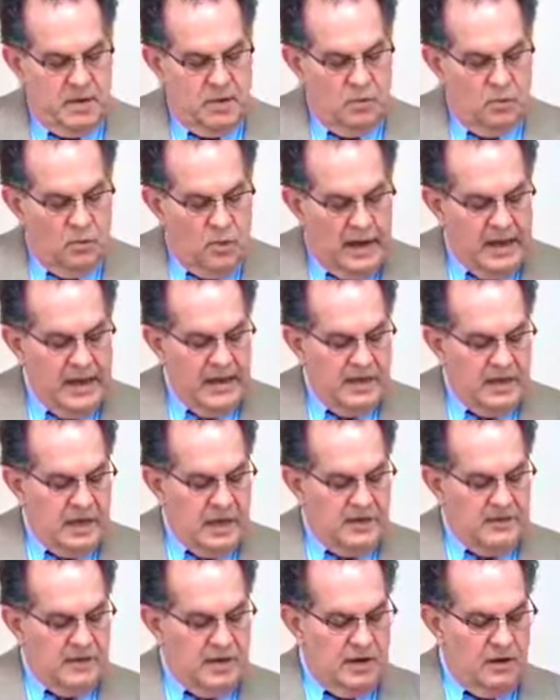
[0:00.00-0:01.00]
but wait
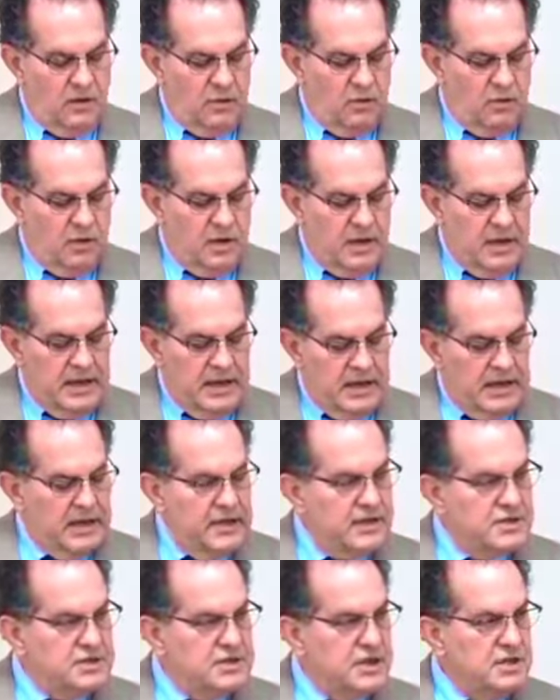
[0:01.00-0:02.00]
on the Lord,
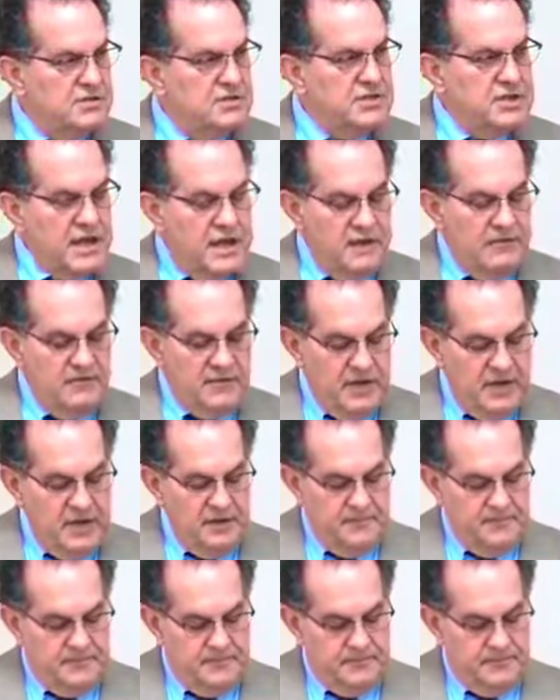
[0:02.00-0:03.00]
and he shall save thee.